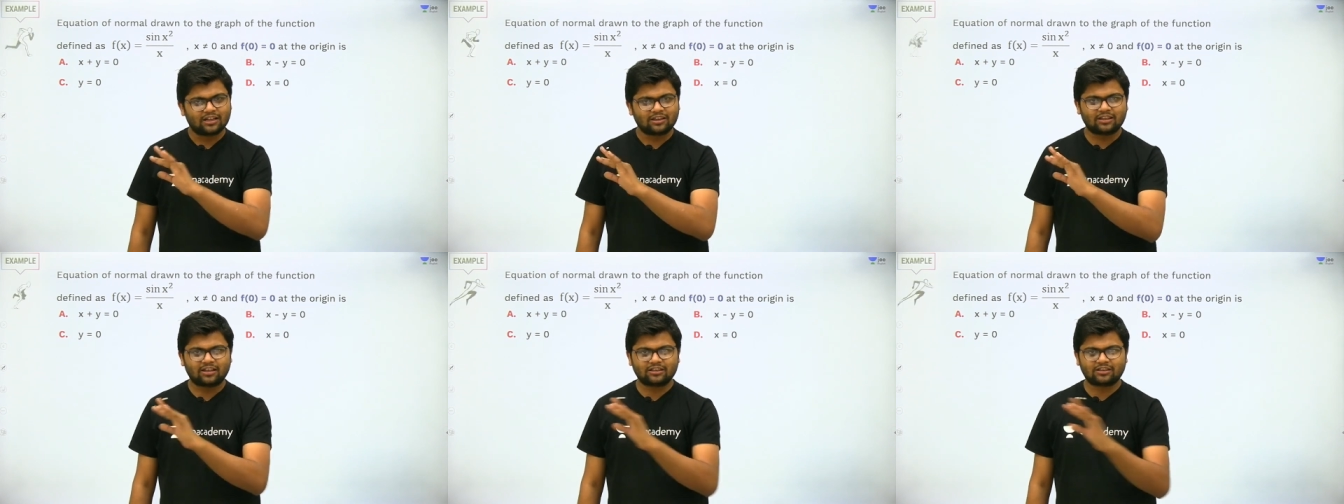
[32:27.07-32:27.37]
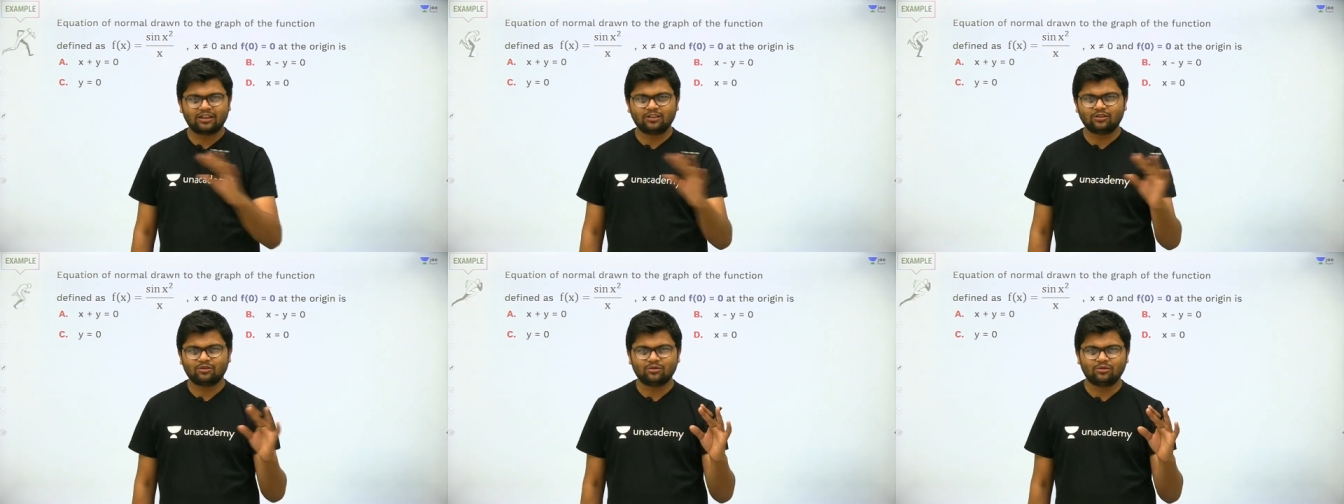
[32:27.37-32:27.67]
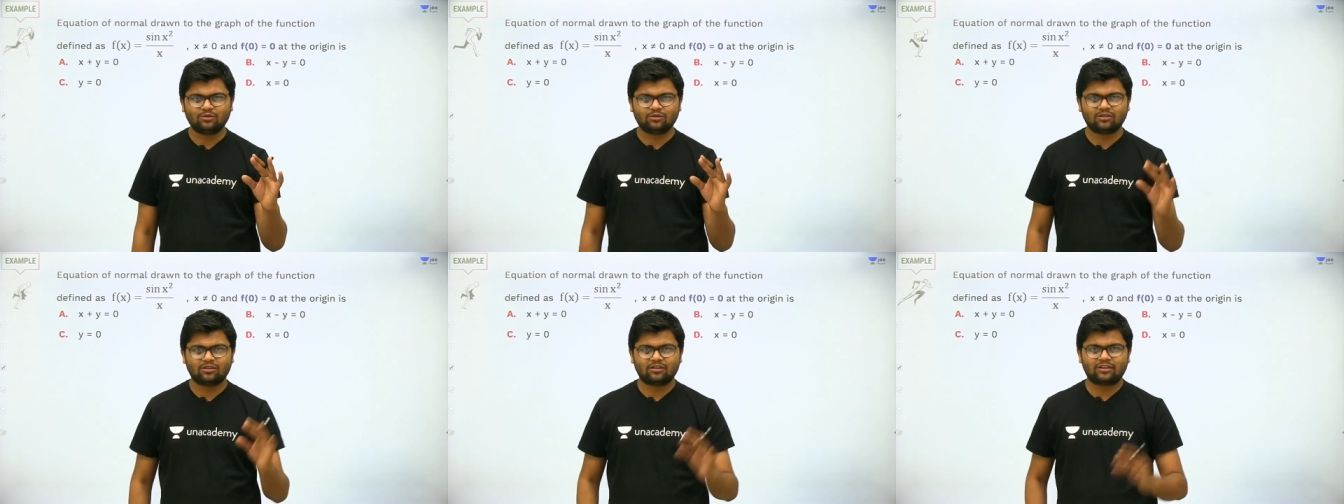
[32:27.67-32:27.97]
nothing
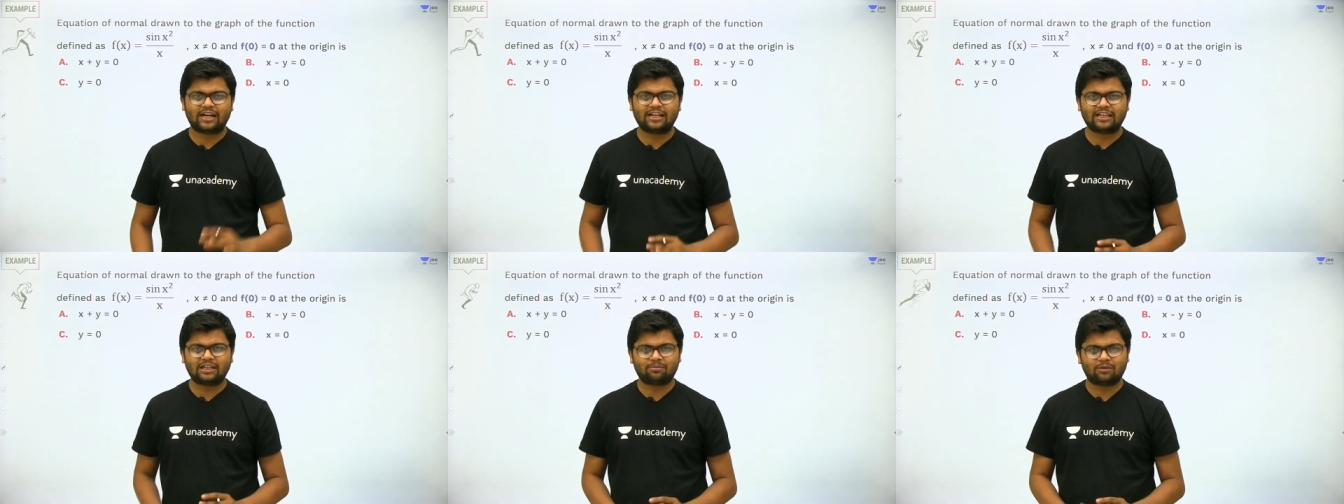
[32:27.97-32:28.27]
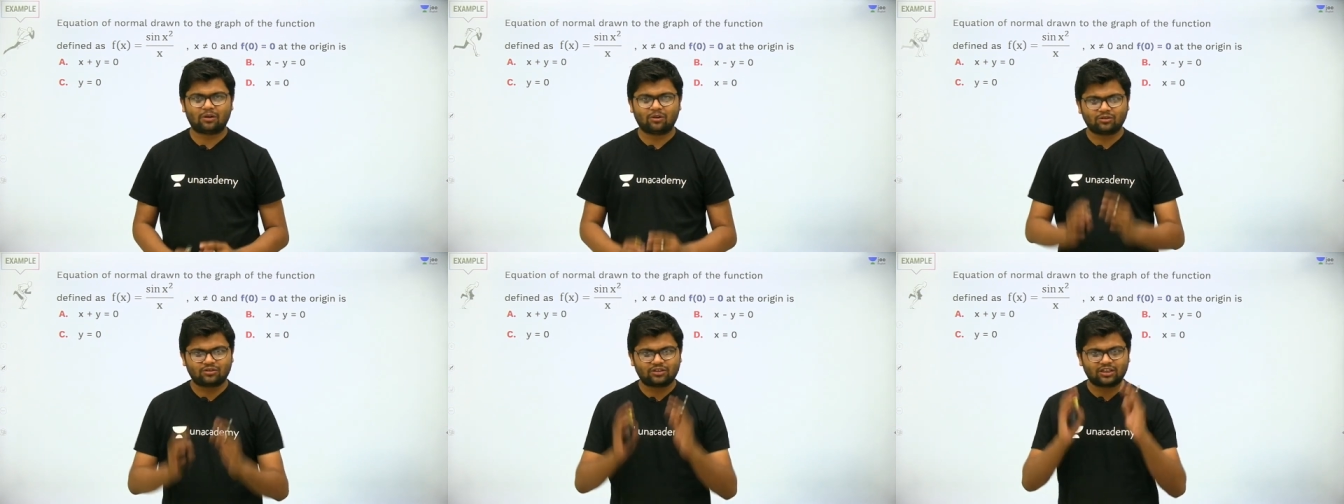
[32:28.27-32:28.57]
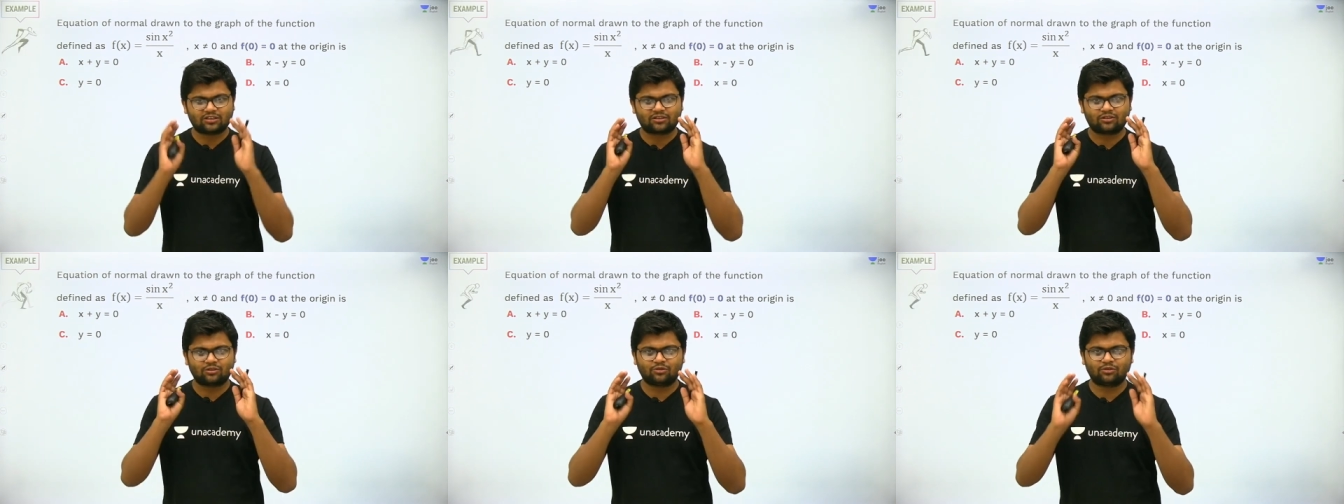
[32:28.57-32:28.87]
to write about,
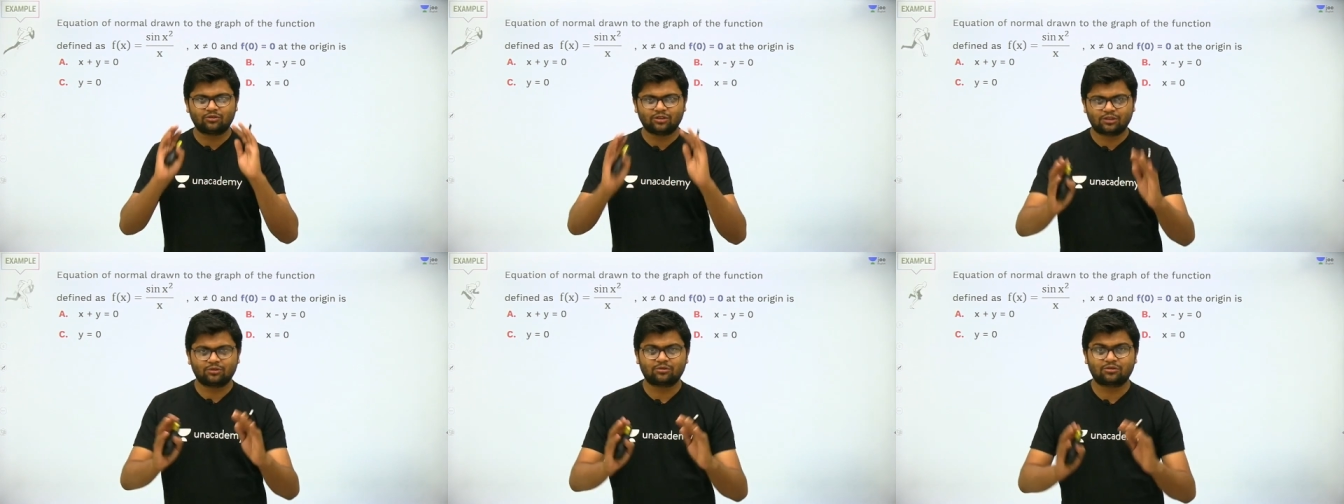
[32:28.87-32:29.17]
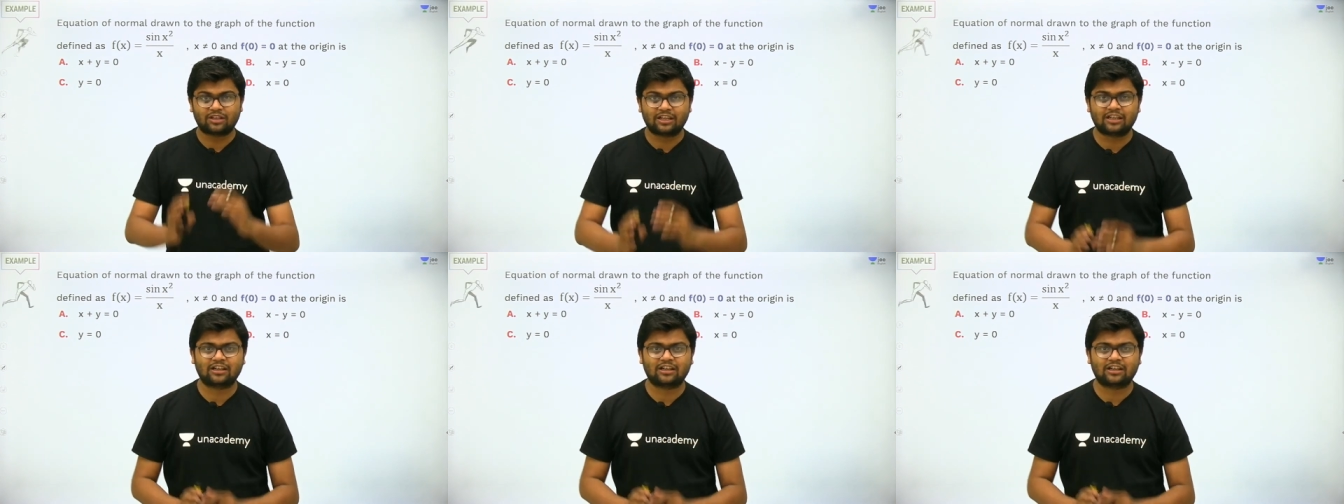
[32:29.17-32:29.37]
just you need to